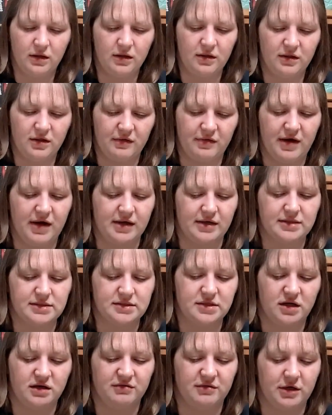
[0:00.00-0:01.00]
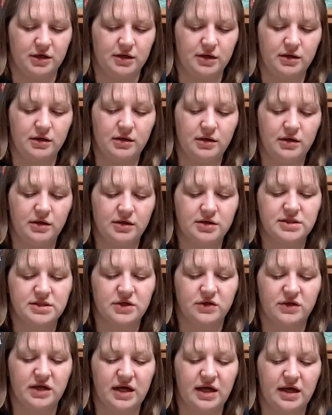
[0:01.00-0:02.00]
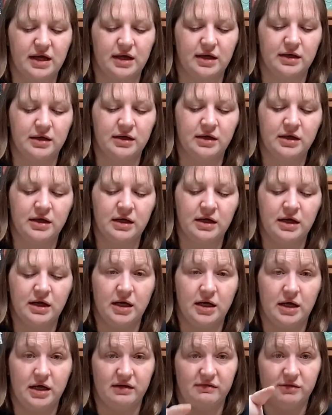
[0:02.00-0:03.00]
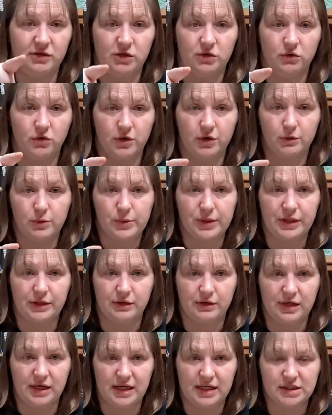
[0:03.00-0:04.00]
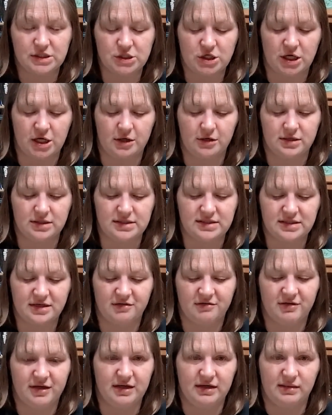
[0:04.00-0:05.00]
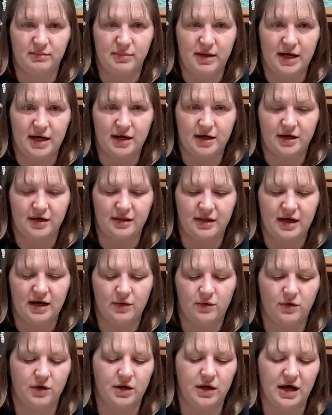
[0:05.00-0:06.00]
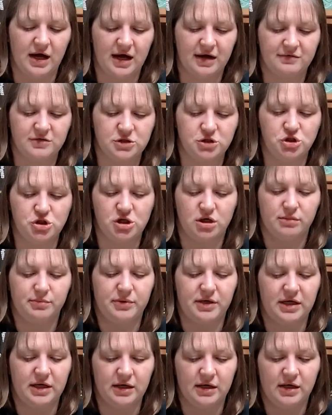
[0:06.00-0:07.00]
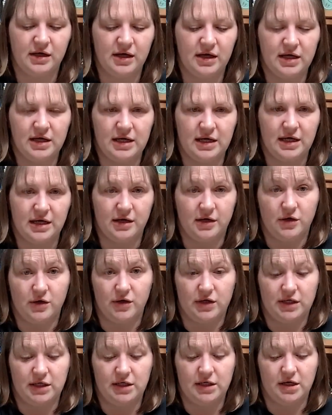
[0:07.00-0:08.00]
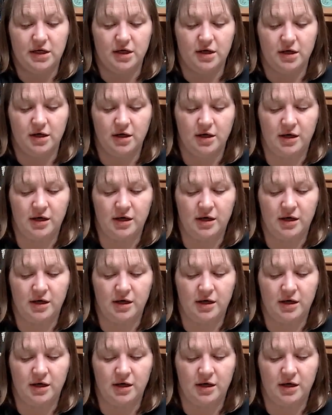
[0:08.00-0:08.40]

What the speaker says: then that gets covered. So then, if you were to win the next round, instead of landing back on that one, I have to jump it and go to here.